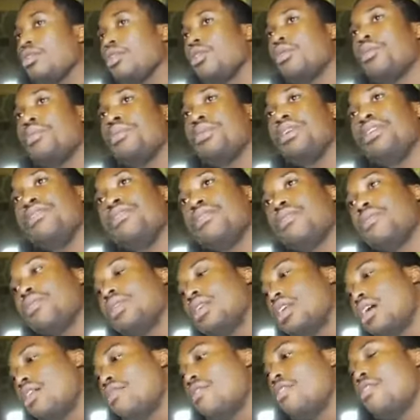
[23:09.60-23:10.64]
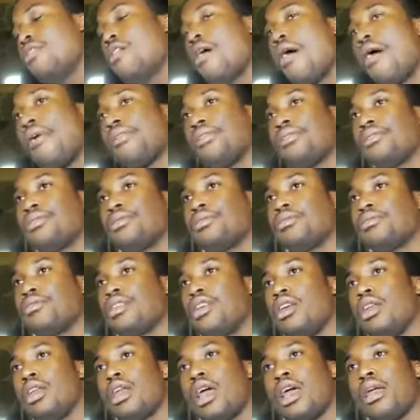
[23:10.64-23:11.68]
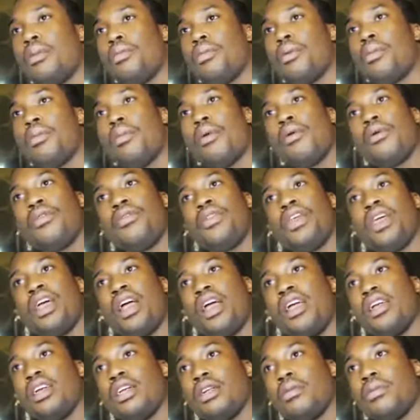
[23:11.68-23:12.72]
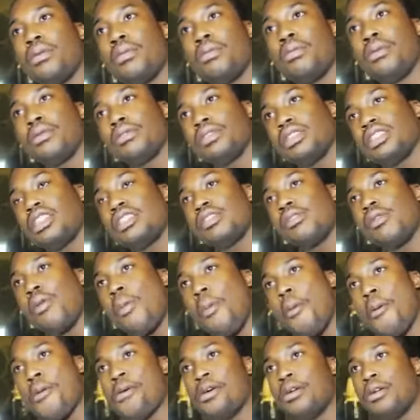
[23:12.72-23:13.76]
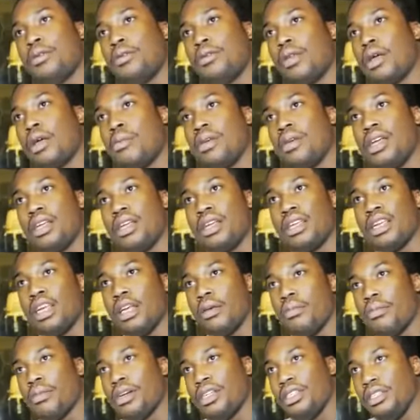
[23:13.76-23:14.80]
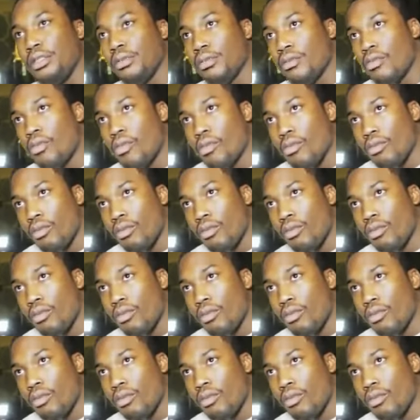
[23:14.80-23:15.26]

no beef or whatever, and I ain't promoting that, I ain't here to promote that, I'm here to get money,